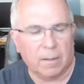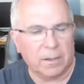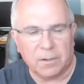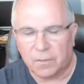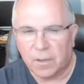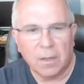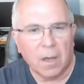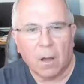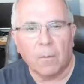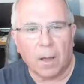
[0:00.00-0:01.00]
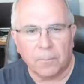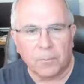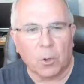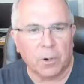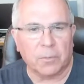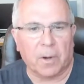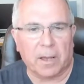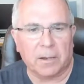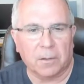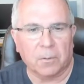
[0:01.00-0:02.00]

Just a Florida rain.